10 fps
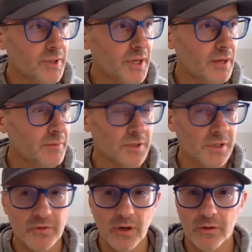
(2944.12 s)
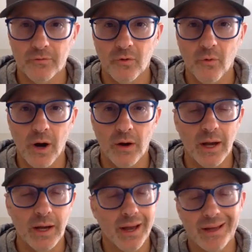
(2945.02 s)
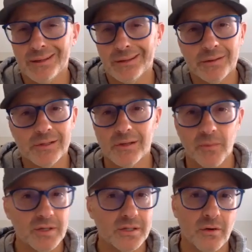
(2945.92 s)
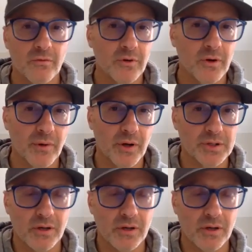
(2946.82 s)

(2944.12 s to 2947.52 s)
game, because I've done it for a while, I didn't listen to myself very much.